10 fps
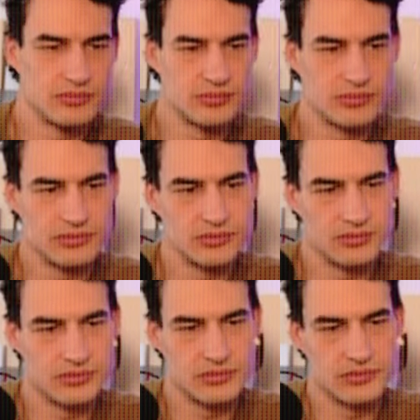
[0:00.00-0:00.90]

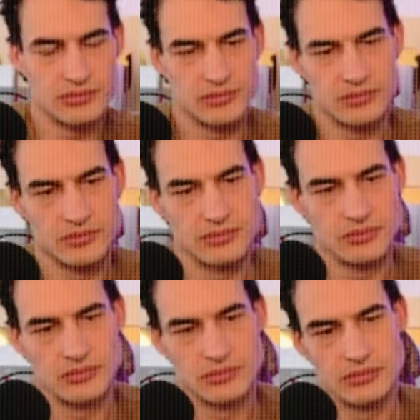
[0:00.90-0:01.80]

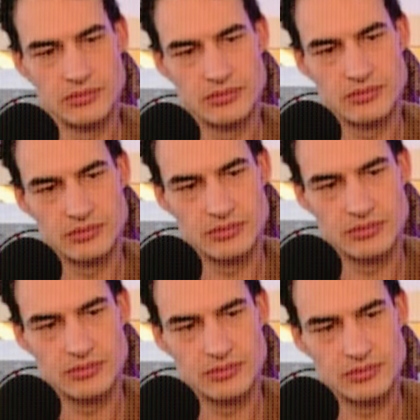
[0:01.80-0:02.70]

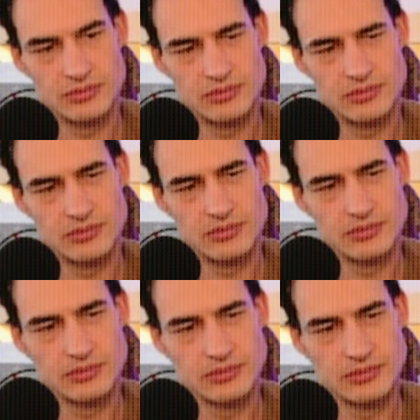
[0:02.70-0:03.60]

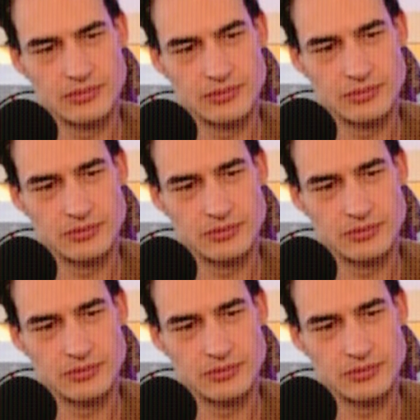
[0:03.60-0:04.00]
(silent)